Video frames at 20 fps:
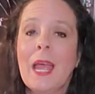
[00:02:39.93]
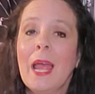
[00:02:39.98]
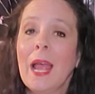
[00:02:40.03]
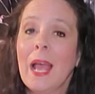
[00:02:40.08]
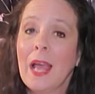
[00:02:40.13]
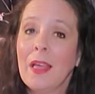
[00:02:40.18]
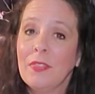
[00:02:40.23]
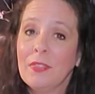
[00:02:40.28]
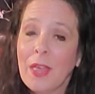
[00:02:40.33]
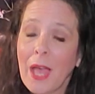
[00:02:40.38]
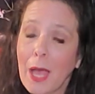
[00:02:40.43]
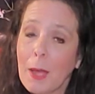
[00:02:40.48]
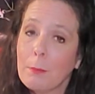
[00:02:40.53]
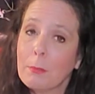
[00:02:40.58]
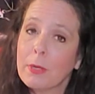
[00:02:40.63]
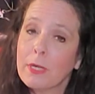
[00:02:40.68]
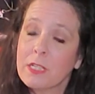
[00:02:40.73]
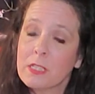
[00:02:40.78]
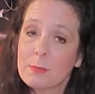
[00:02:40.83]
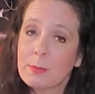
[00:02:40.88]
And that
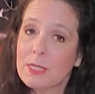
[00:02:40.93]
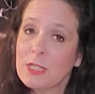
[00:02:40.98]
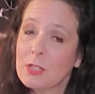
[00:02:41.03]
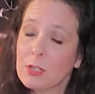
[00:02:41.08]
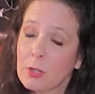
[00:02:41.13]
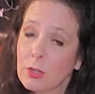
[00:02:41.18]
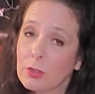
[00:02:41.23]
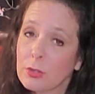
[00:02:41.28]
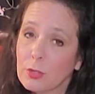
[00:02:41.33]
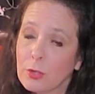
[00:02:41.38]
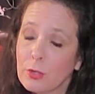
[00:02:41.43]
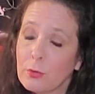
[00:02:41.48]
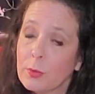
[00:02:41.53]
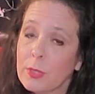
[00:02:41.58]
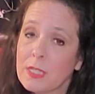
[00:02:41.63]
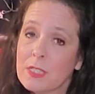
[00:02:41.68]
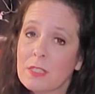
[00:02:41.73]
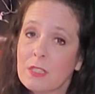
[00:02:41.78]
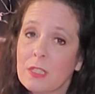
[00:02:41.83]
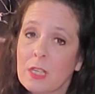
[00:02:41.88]
brings me to the third
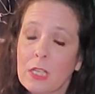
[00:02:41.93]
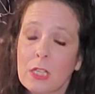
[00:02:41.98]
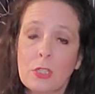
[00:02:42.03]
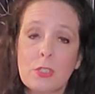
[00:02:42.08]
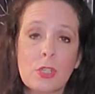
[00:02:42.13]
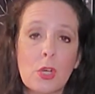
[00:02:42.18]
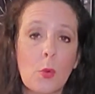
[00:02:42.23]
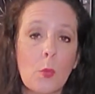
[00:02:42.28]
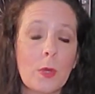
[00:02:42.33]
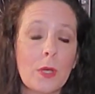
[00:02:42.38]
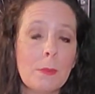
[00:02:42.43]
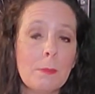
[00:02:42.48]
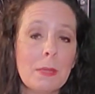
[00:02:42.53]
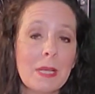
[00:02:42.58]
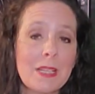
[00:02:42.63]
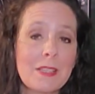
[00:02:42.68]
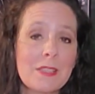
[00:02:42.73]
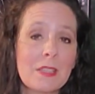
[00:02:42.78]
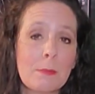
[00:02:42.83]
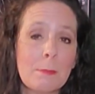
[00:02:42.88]
reason that you don't want to
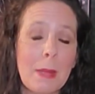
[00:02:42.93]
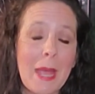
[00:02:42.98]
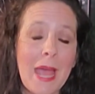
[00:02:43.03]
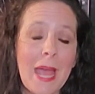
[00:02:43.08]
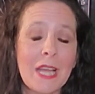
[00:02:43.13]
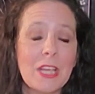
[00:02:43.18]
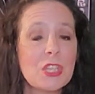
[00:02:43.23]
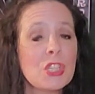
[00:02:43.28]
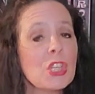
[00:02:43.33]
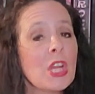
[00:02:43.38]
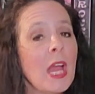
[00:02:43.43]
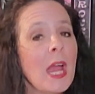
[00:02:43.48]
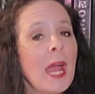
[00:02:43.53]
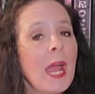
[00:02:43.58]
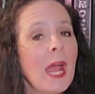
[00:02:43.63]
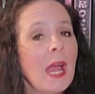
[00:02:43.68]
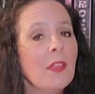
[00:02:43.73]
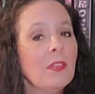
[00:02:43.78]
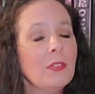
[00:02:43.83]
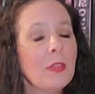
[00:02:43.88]
mix and match.
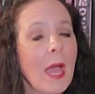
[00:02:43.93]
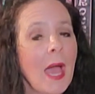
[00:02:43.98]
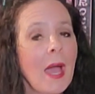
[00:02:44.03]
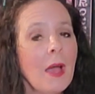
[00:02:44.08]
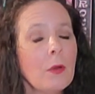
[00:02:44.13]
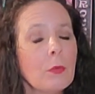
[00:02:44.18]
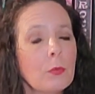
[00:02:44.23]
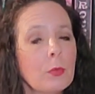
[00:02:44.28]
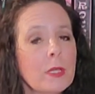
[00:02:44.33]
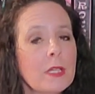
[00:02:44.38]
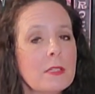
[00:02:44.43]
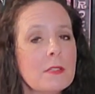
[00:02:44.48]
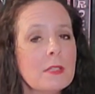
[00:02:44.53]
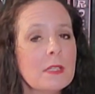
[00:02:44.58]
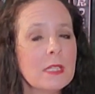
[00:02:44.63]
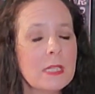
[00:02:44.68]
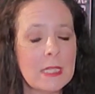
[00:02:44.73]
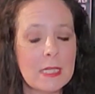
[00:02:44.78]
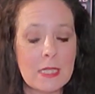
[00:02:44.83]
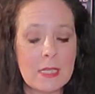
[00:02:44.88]
And that
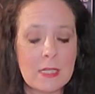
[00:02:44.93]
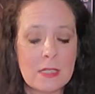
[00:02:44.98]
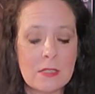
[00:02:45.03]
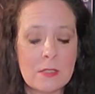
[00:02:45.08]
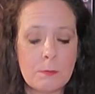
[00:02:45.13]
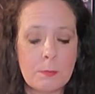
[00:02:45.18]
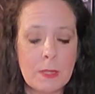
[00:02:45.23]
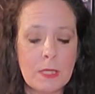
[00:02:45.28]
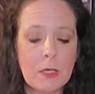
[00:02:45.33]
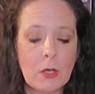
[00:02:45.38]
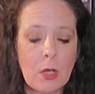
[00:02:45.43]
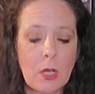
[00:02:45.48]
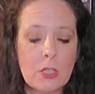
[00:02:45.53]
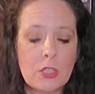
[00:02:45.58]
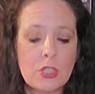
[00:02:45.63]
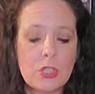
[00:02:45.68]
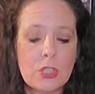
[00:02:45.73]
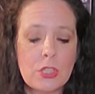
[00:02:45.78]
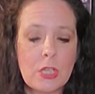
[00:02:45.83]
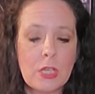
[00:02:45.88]
reason is
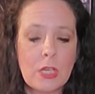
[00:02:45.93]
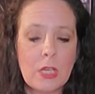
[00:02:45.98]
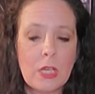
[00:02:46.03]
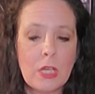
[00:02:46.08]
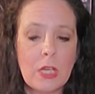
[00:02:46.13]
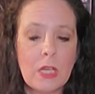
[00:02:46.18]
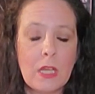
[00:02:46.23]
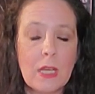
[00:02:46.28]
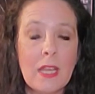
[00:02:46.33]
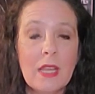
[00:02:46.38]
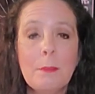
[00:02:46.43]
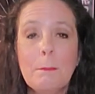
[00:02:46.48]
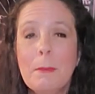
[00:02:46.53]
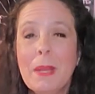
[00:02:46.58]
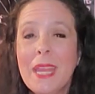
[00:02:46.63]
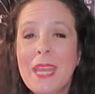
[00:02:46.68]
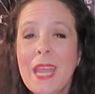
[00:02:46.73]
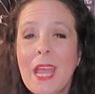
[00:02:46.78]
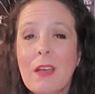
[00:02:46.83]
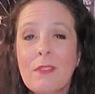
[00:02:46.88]
because it
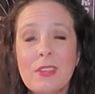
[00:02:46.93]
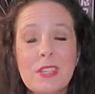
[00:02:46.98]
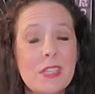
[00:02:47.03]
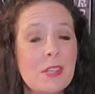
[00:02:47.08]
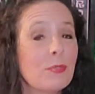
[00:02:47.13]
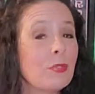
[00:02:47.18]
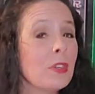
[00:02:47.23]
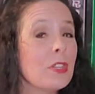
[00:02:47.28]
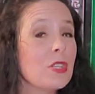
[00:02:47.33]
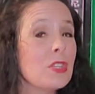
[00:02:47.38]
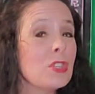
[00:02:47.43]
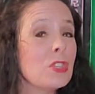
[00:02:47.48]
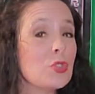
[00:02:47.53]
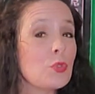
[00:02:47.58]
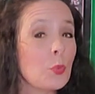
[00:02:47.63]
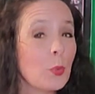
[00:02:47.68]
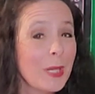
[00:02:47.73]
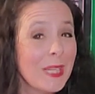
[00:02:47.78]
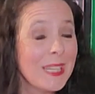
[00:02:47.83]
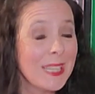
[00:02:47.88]
may have a different
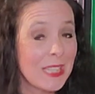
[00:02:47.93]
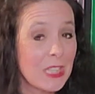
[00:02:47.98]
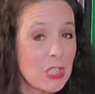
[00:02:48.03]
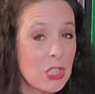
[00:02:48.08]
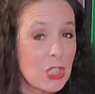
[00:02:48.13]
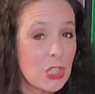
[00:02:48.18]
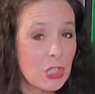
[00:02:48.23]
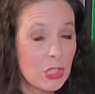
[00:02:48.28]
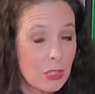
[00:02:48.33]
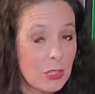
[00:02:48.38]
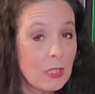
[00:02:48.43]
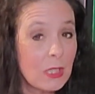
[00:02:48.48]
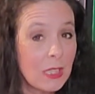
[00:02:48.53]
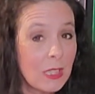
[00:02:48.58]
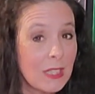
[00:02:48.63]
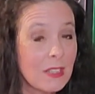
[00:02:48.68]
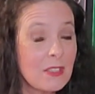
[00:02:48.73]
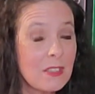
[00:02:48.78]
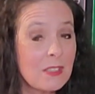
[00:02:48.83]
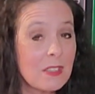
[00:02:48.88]
shrinkage
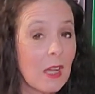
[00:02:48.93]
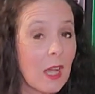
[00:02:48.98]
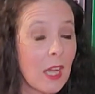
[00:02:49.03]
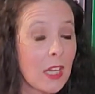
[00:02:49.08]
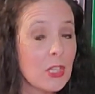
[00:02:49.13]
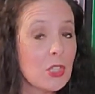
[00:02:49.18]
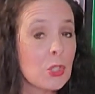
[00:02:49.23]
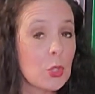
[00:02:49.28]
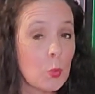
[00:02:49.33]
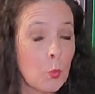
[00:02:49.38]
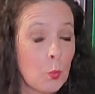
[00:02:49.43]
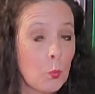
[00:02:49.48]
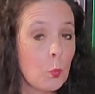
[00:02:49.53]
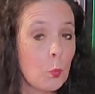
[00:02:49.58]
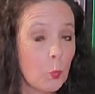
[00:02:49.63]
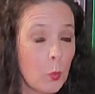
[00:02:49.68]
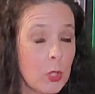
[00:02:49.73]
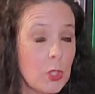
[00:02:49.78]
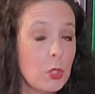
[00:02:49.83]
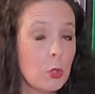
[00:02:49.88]
inside
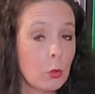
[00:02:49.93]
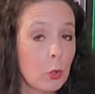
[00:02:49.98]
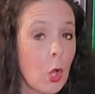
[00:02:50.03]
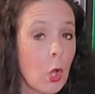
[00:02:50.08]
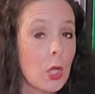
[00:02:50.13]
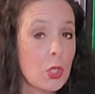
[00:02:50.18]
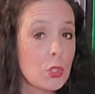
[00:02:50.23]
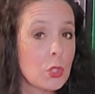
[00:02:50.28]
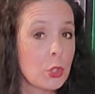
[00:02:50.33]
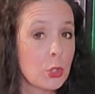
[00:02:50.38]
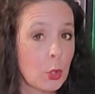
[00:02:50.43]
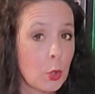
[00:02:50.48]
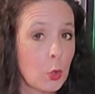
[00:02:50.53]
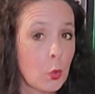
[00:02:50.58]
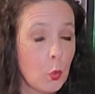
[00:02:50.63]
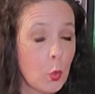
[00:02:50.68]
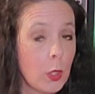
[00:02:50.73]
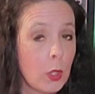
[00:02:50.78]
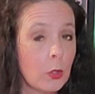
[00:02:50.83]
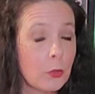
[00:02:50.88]
when you launder your
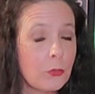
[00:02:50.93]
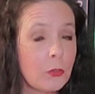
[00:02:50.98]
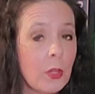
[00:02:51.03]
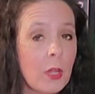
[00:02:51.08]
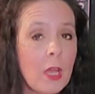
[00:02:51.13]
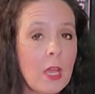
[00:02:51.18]
quilt.